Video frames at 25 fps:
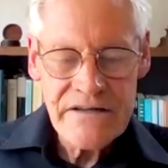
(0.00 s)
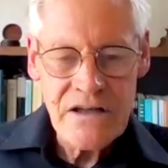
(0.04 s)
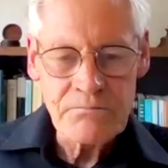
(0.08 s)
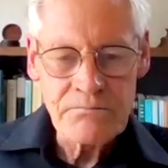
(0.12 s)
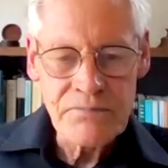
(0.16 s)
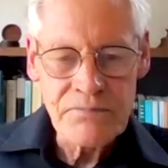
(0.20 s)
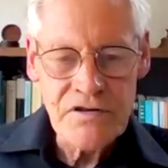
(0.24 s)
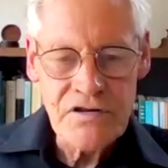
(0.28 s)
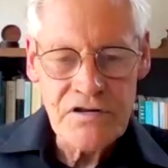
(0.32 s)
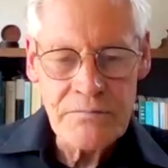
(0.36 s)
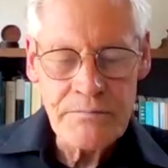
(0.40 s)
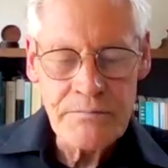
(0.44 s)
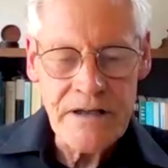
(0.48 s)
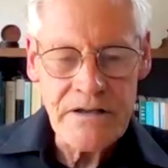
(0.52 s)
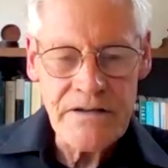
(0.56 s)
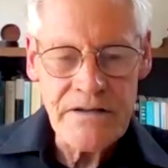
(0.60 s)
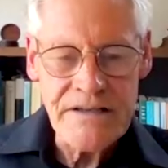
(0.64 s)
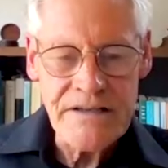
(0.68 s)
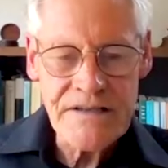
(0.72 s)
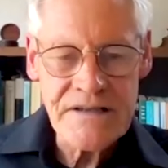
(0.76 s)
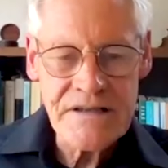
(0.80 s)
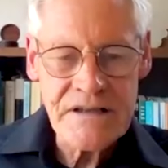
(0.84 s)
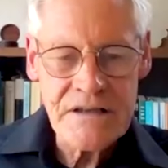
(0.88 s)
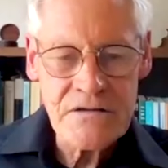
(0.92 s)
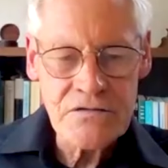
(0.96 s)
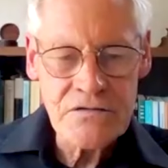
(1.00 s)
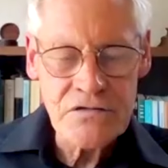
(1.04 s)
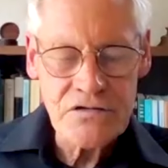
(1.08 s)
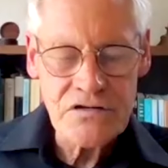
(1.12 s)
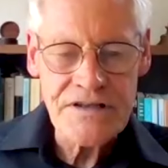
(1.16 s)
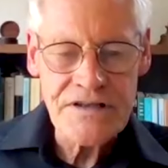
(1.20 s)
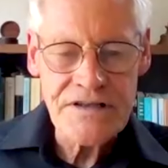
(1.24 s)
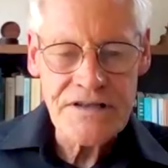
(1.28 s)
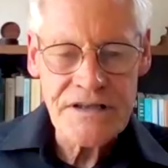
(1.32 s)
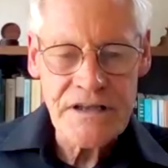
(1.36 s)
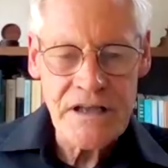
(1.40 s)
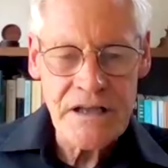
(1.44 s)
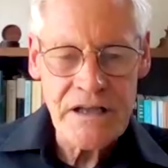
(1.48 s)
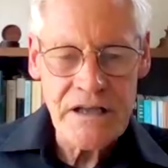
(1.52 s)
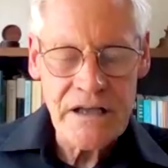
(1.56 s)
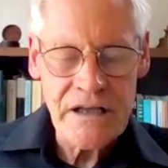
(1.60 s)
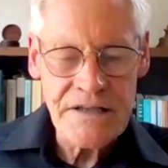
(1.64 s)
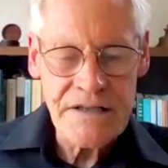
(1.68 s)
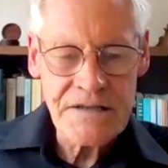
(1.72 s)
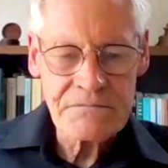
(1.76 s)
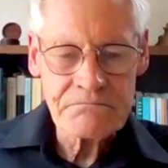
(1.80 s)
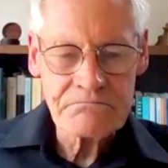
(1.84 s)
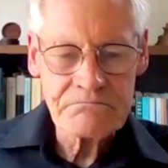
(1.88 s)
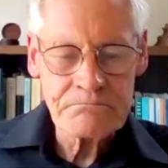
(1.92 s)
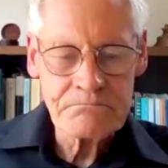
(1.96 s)
The blueberries look
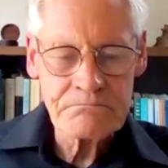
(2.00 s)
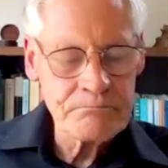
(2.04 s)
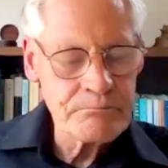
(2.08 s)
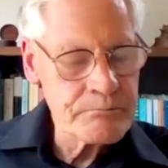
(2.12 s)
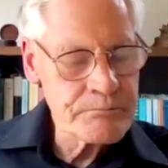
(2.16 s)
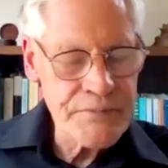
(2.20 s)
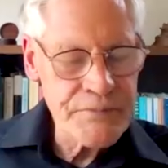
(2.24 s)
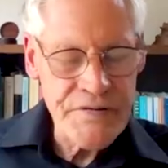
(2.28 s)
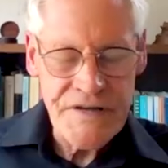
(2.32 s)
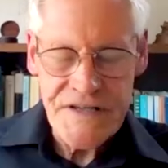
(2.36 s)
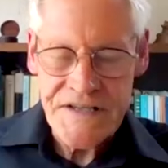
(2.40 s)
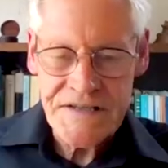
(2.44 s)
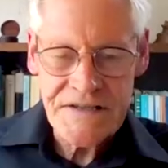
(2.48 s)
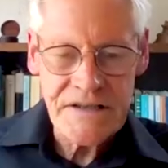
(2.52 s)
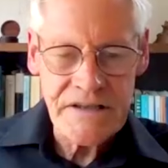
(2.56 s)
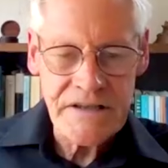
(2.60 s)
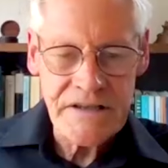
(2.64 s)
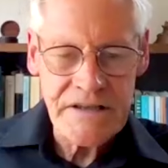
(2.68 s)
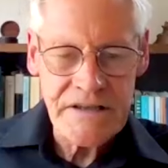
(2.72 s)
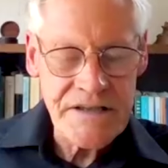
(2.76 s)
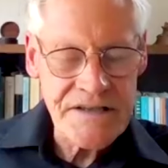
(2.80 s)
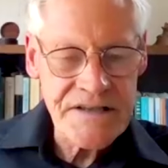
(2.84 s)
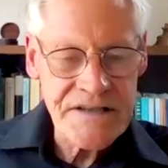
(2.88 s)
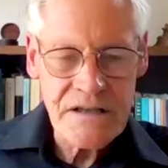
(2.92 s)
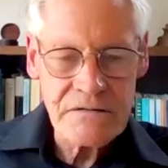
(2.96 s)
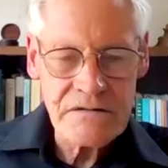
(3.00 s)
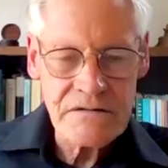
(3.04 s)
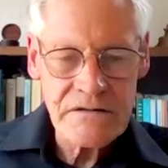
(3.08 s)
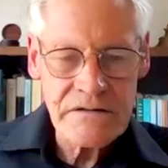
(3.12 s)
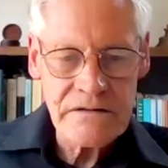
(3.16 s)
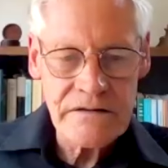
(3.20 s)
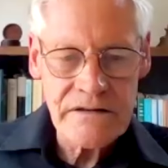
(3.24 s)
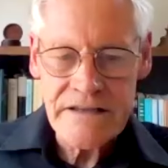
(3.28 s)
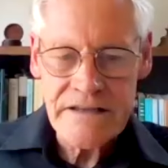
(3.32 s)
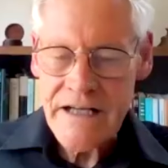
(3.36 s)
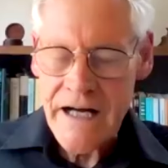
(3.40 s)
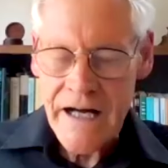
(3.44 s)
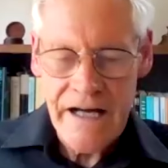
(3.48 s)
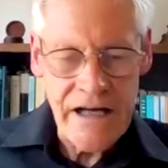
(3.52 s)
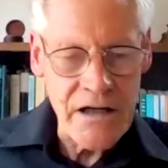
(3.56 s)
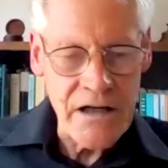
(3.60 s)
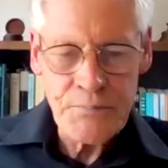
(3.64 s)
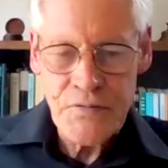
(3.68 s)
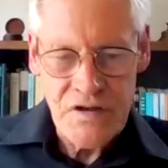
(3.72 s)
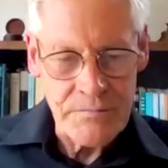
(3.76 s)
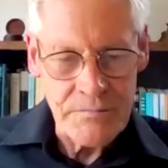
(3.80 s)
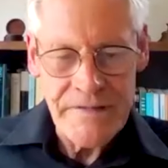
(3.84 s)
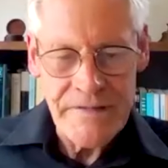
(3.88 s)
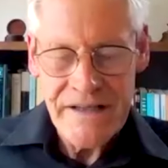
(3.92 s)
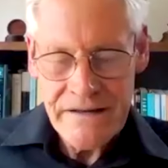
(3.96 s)
as pristine as the day I
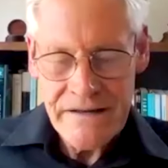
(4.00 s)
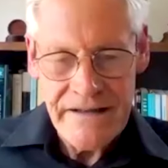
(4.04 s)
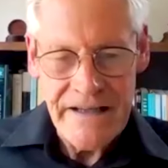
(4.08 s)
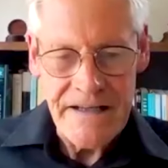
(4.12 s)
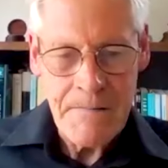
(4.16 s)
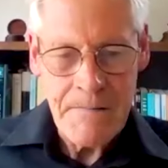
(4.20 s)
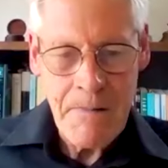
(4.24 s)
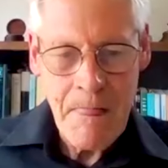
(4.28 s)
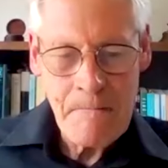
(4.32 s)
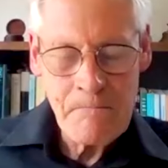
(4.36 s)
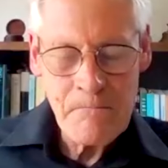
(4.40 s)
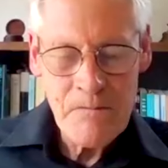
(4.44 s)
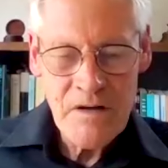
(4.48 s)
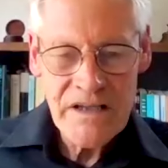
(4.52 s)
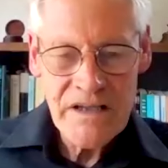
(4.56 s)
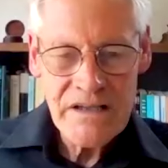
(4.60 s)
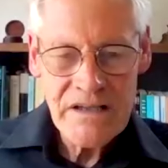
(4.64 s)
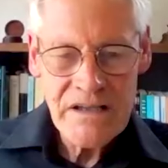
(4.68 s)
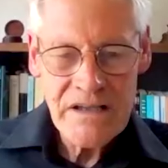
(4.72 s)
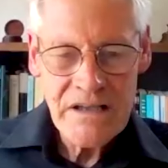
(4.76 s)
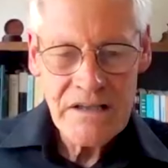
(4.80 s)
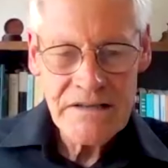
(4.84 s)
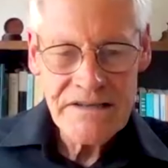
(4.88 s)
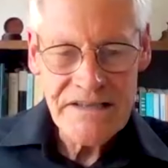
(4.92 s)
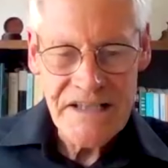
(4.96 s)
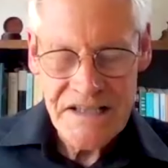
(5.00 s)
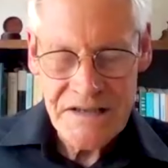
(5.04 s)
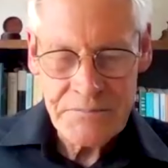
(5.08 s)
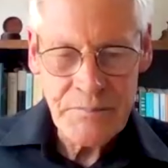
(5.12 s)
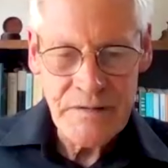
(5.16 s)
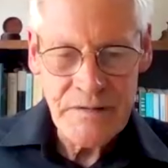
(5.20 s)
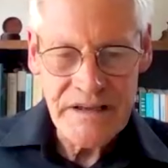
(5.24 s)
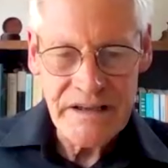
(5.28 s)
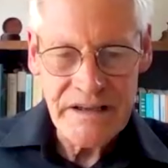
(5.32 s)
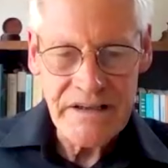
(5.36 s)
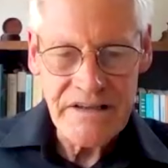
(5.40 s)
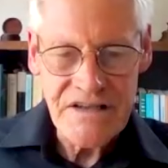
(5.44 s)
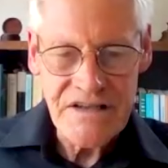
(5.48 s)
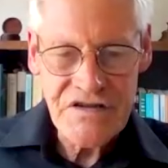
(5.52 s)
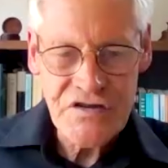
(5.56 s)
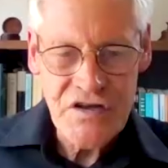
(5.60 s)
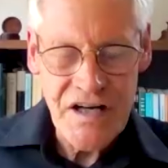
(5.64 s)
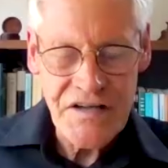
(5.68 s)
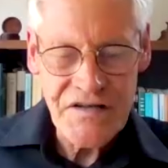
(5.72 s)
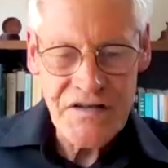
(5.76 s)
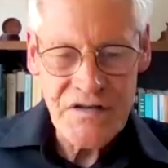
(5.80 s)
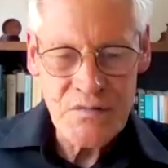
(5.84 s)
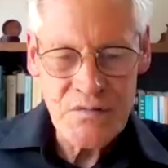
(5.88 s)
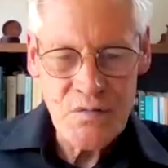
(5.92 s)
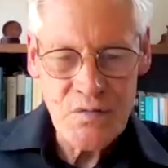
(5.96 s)
put them in there, just being in the
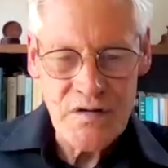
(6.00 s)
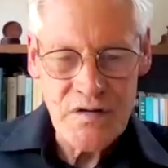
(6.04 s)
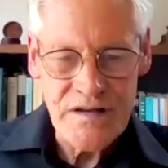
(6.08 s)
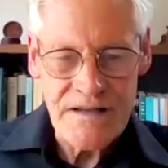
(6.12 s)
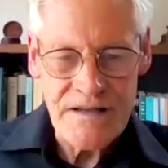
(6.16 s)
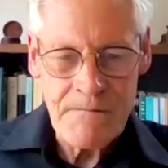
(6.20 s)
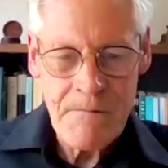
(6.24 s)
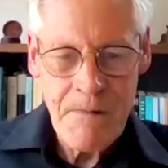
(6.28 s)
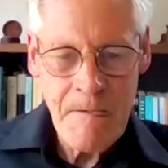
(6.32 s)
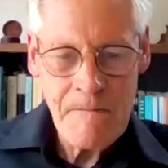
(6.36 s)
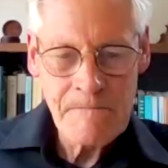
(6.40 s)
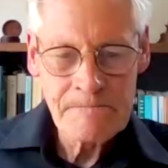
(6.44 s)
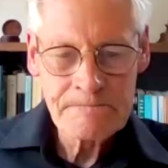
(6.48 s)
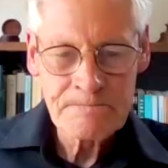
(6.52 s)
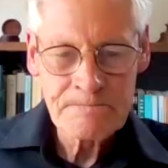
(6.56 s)
structured water.